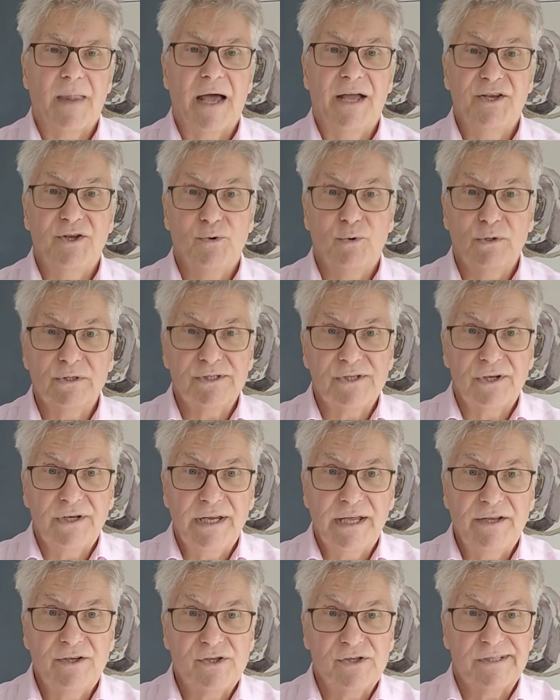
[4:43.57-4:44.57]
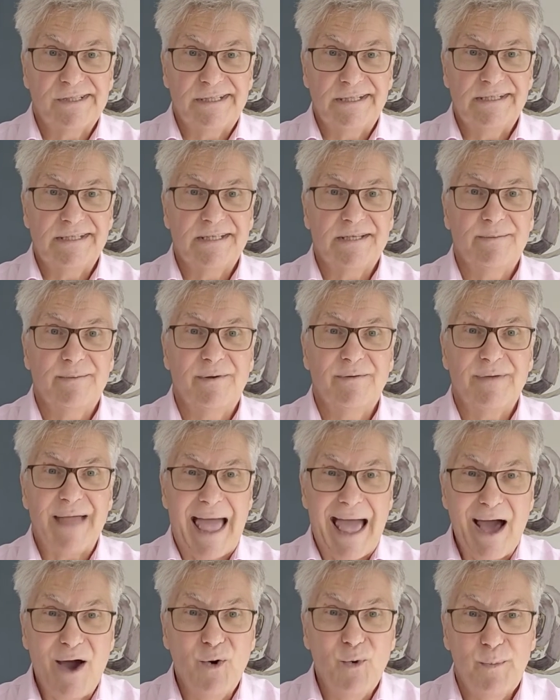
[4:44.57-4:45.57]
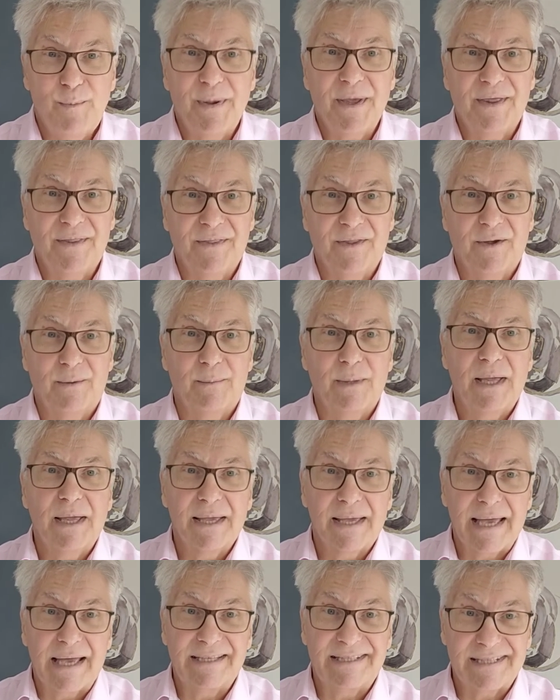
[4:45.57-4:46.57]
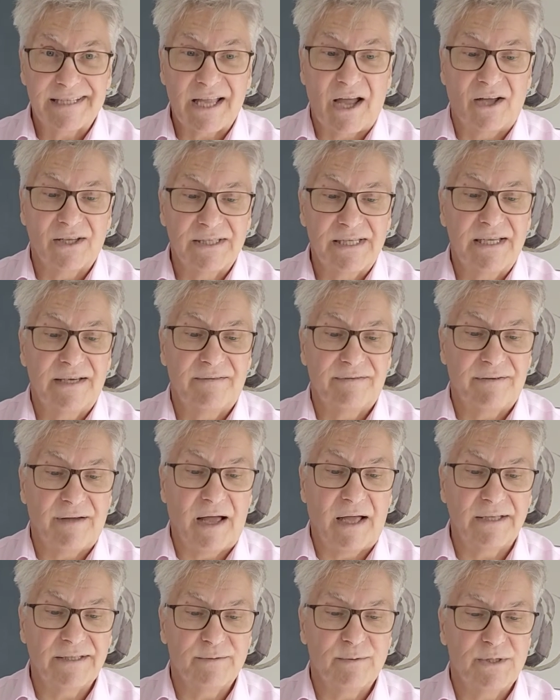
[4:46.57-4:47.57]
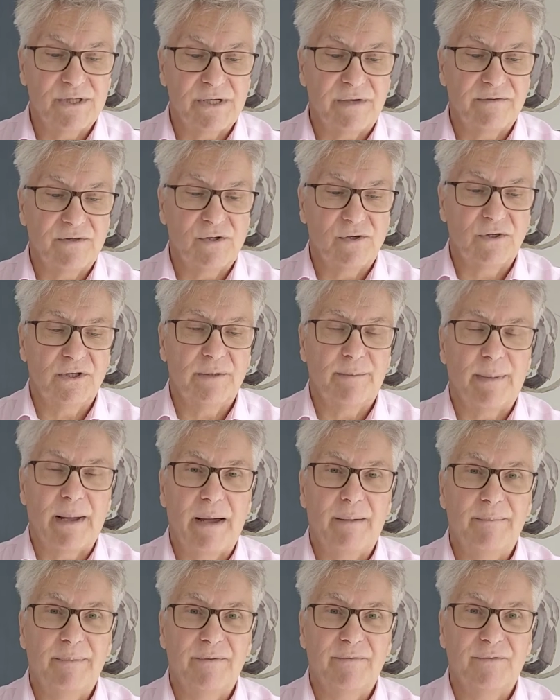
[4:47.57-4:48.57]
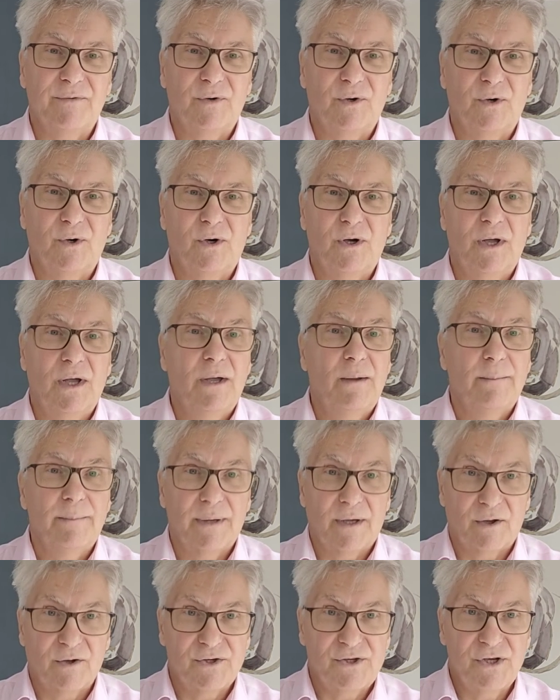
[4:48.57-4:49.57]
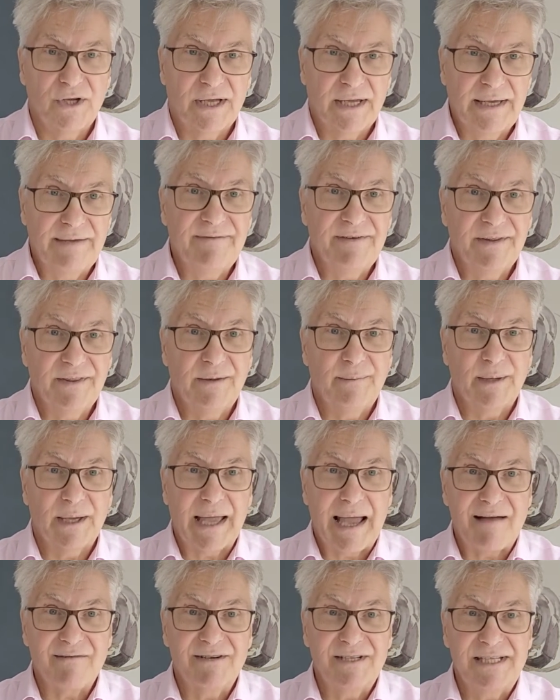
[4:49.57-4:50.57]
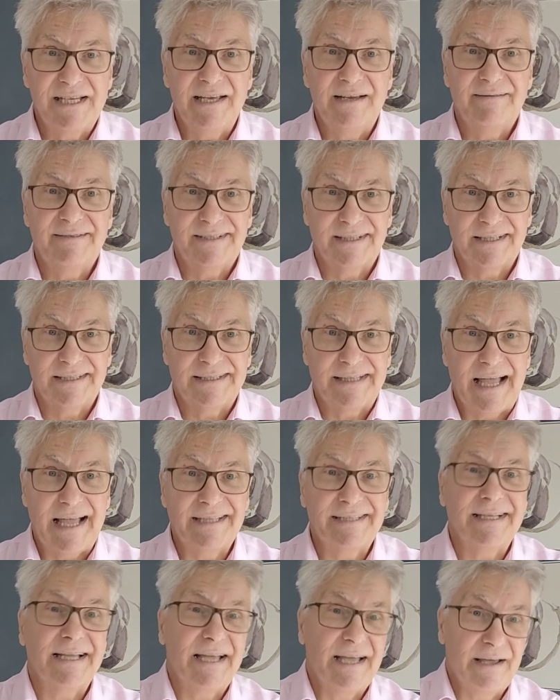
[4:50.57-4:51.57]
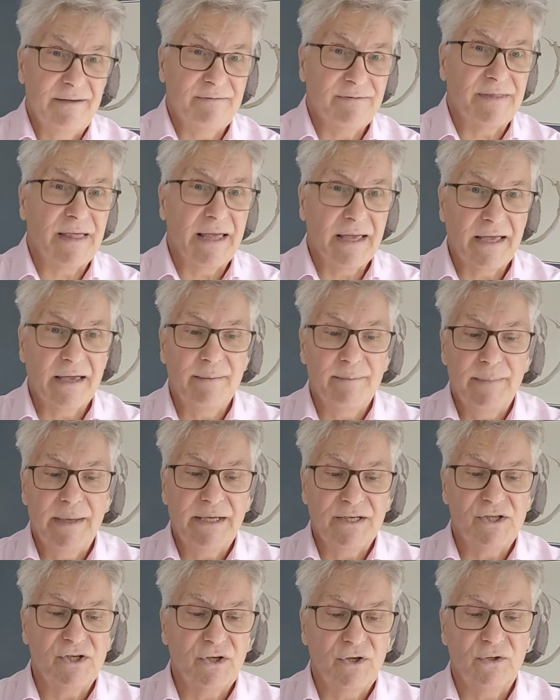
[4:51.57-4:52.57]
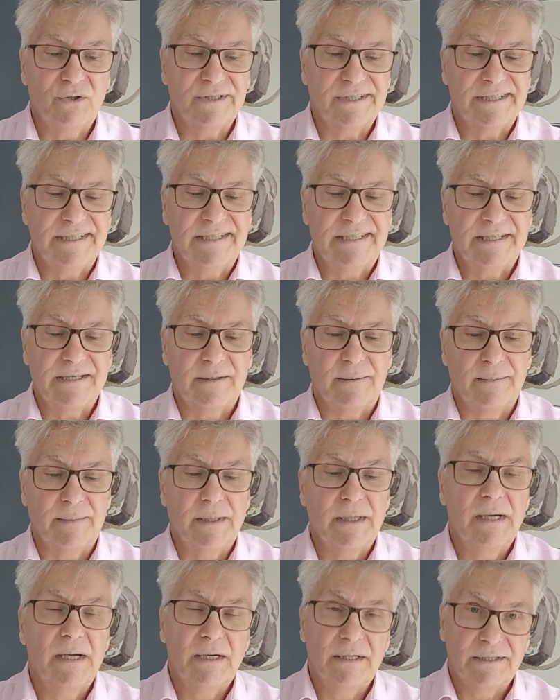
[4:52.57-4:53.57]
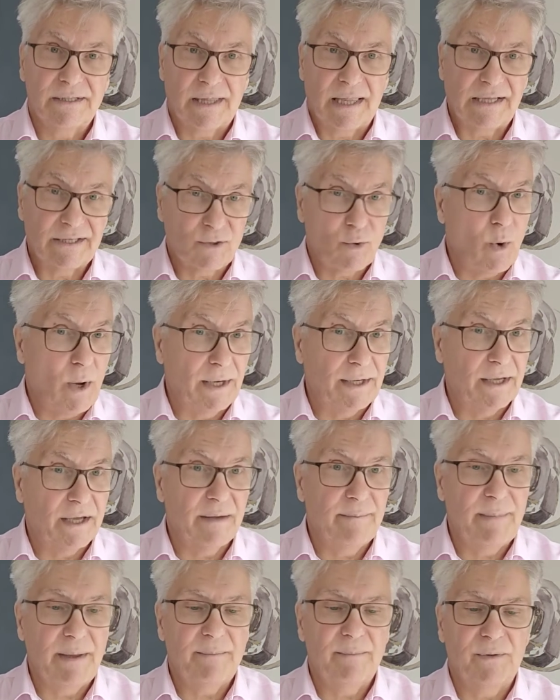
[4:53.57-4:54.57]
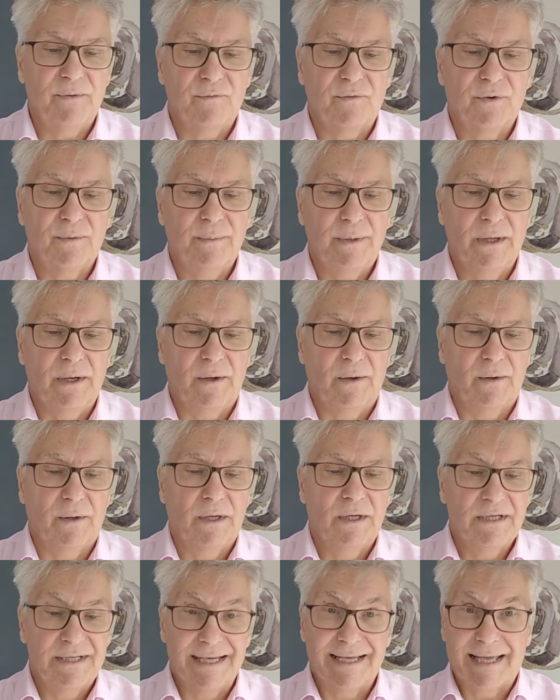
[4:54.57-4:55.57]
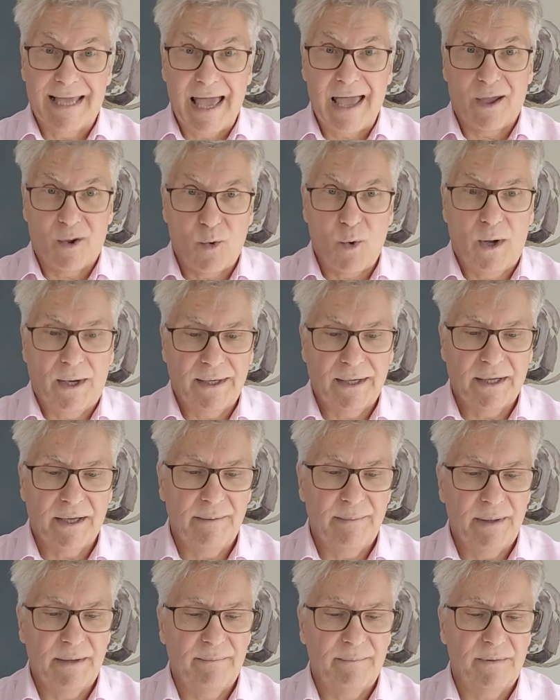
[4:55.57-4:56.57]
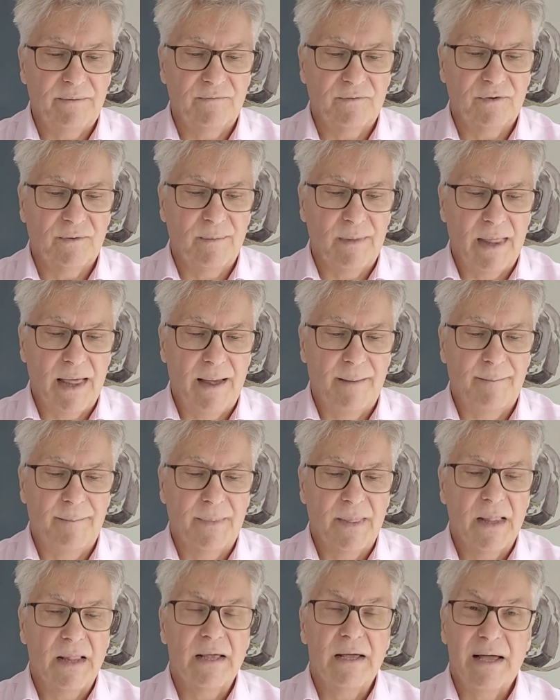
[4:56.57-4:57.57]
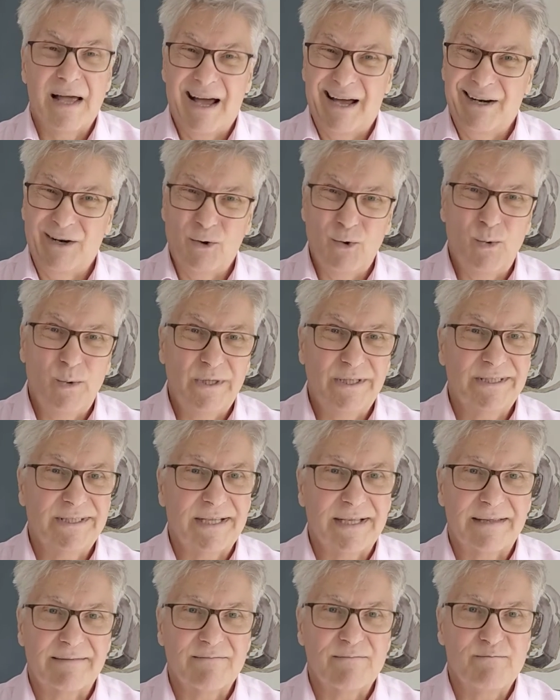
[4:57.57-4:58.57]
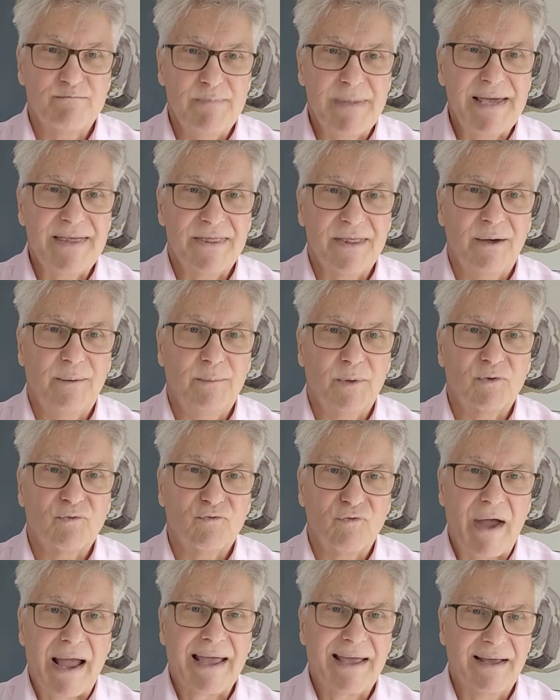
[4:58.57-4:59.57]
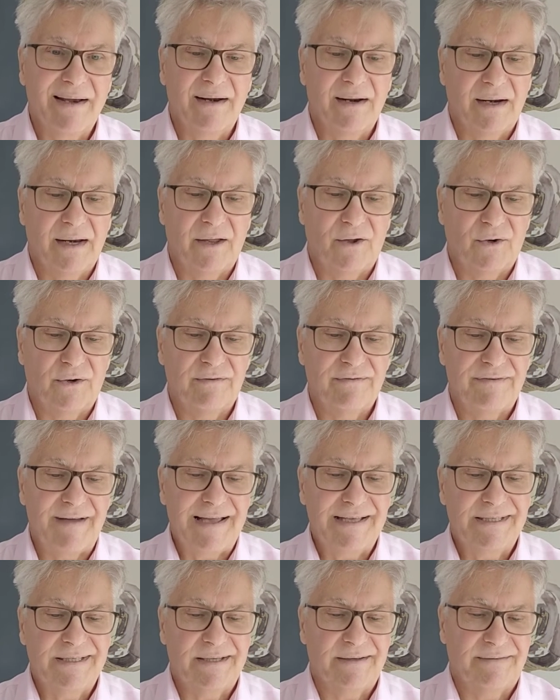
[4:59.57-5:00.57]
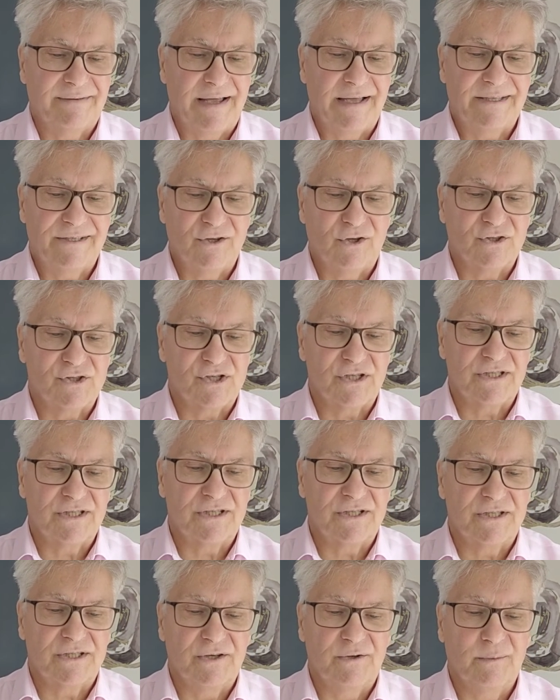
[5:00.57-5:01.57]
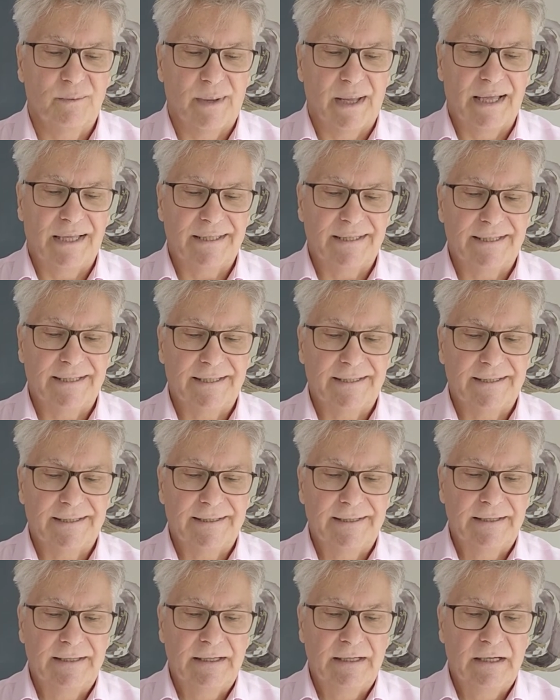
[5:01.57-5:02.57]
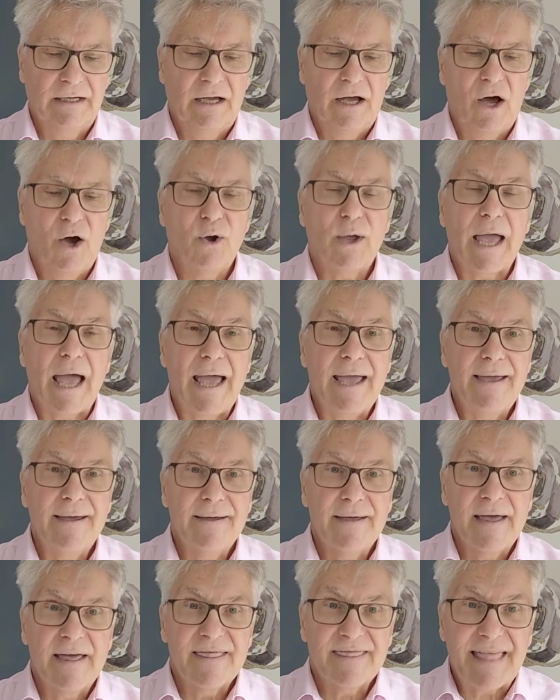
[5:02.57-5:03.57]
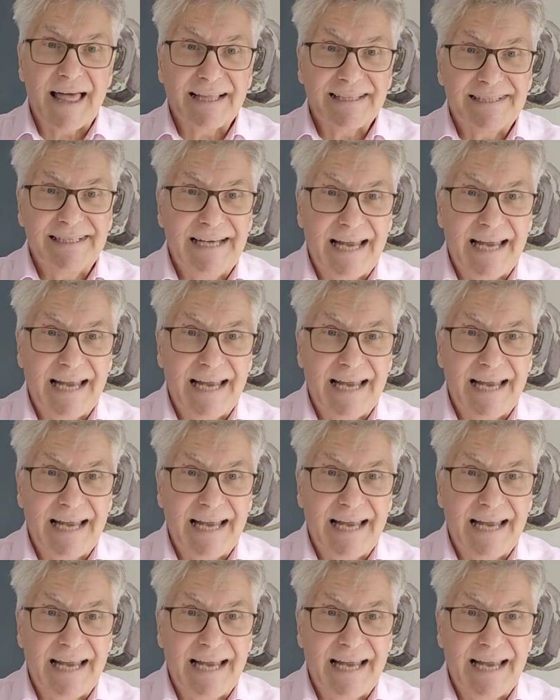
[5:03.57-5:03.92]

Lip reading: And you also need your system of helping them get started fast, which I've talked about before, because you're giving them a guarantee of success if they commit to your system. So that's quite a commitment from you, to get quite a commitment from them. And always meet them regularly on a face-to-face, not just a Zoom basis. Okay, that's